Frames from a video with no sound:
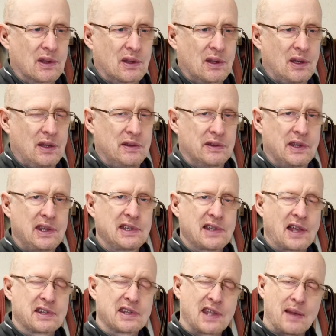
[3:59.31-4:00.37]
And these
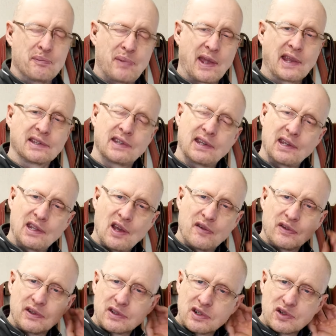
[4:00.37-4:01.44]
actually get baked in the
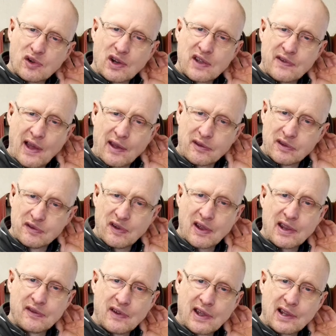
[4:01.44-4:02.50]
oven to drive out the
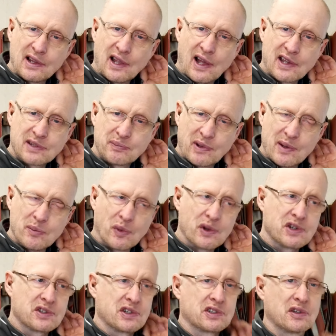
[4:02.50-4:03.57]
very, very last bit of
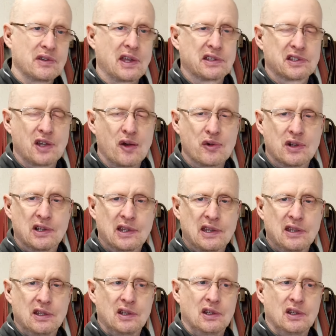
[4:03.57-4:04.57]
moisture, so they're totally